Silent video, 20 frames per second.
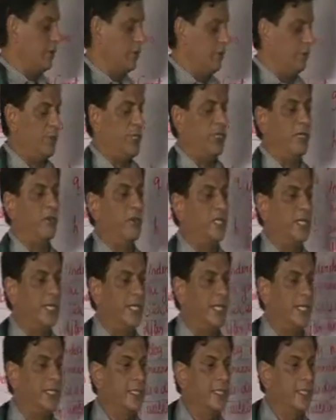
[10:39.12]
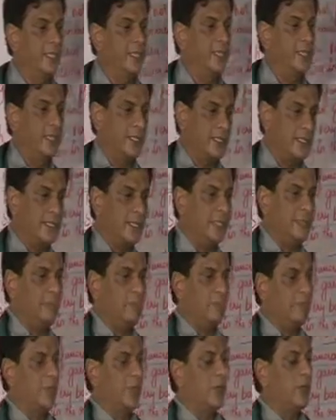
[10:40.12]
Hope you are able to get it. Yes, sir.
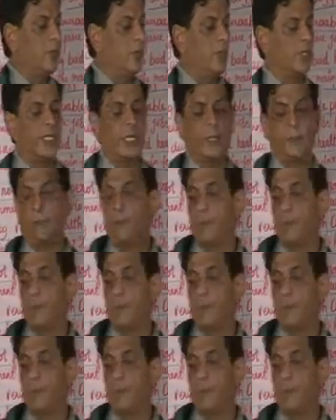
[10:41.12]
Okay.